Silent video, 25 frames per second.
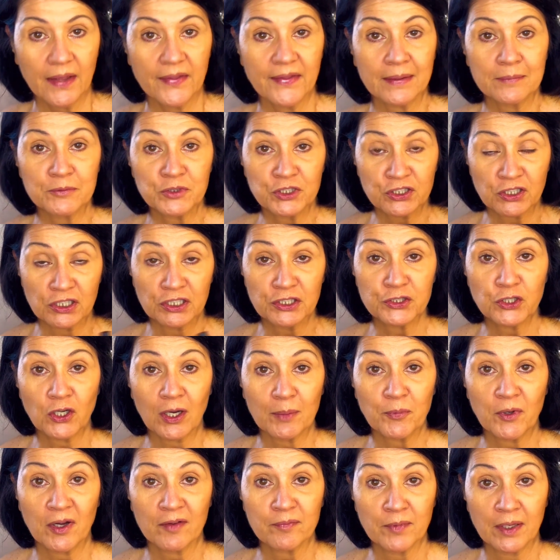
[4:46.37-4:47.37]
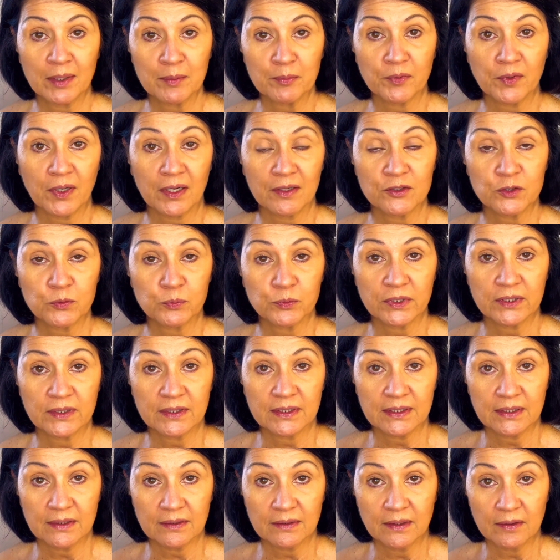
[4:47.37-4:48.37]
then I'm just going to top off my brows
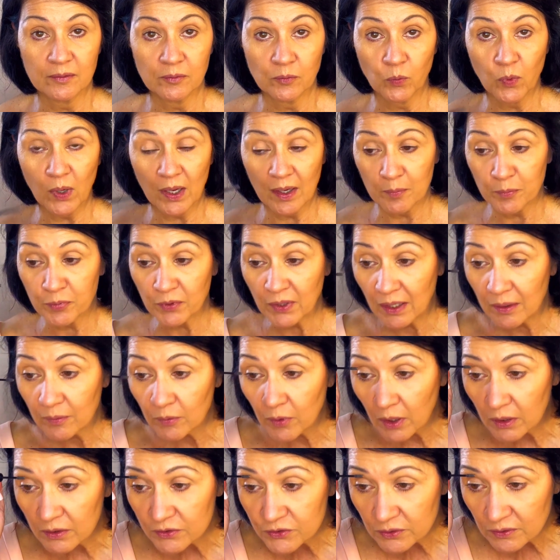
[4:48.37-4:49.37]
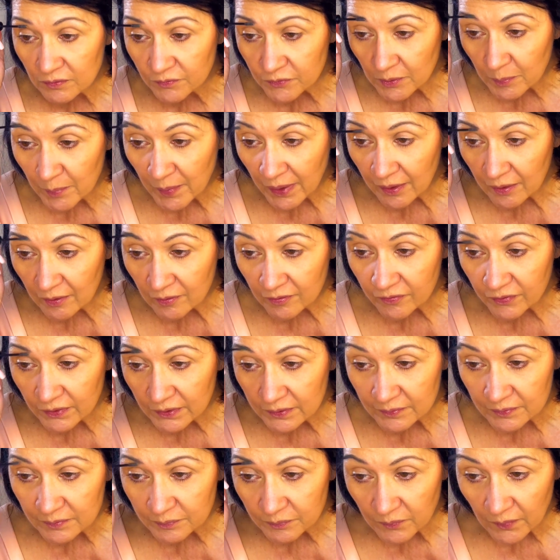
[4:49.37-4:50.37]
with the Wow Brow, also from e.l.f.
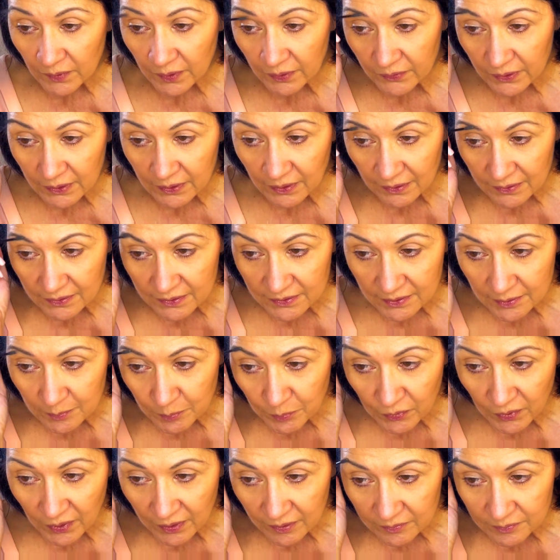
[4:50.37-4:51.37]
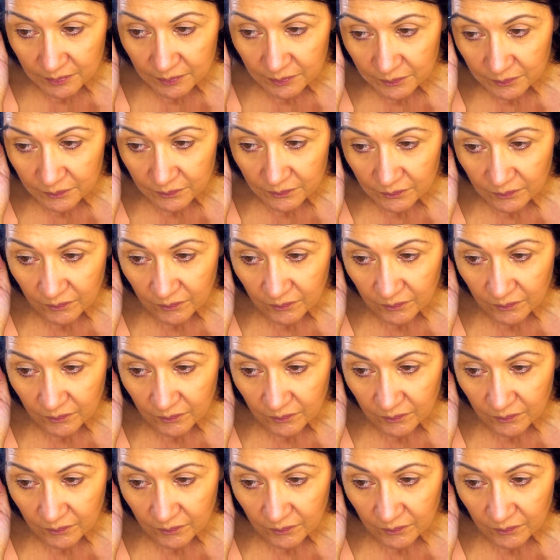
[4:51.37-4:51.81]
in the color Deep Brown.